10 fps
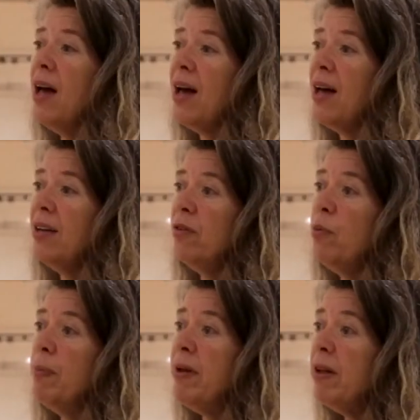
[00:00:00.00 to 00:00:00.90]
And
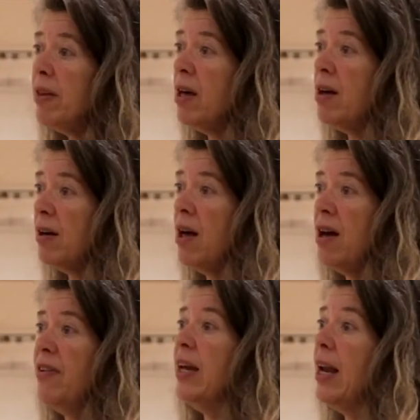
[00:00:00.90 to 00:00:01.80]
we built the
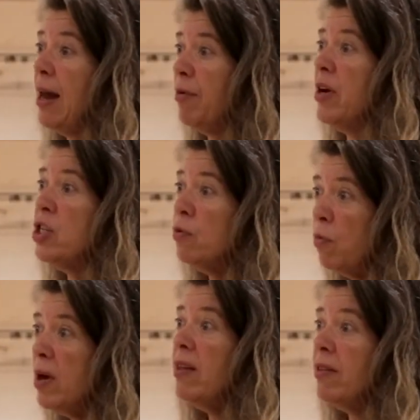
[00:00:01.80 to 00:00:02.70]
archive in
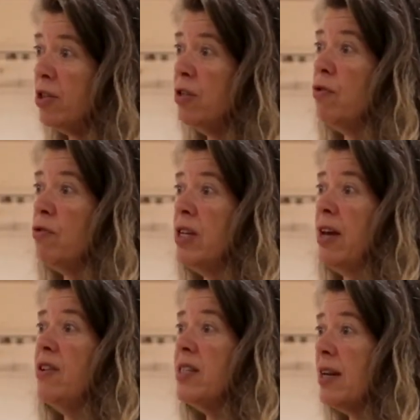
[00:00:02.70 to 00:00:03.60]
collaboration with Siobhan
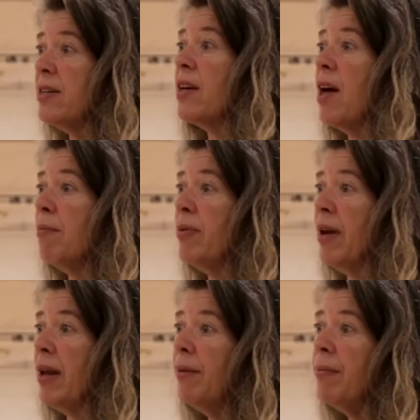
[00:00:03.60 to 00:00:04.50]
Davies and her
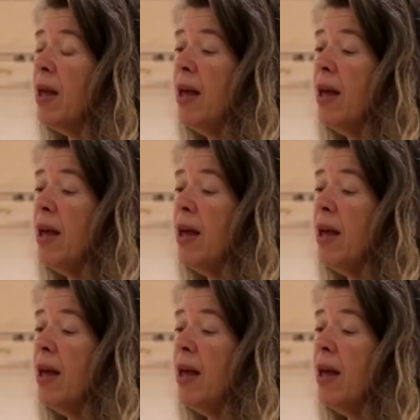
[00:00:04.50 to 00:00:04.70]
company